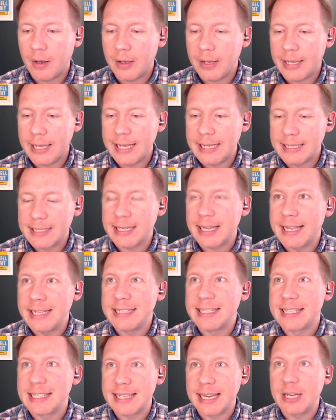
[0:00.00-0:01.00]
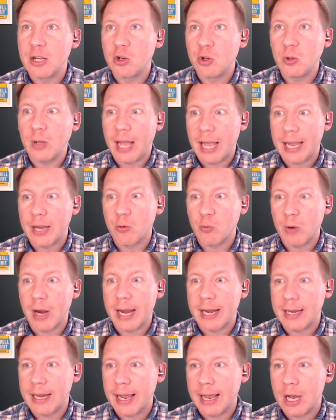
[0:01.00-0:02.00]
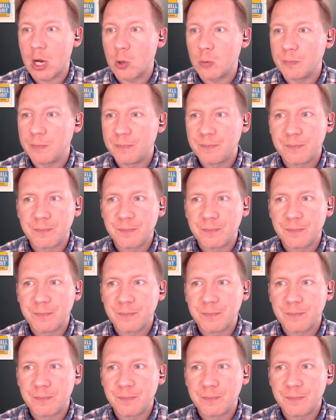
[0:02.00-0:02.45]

is in single A right now.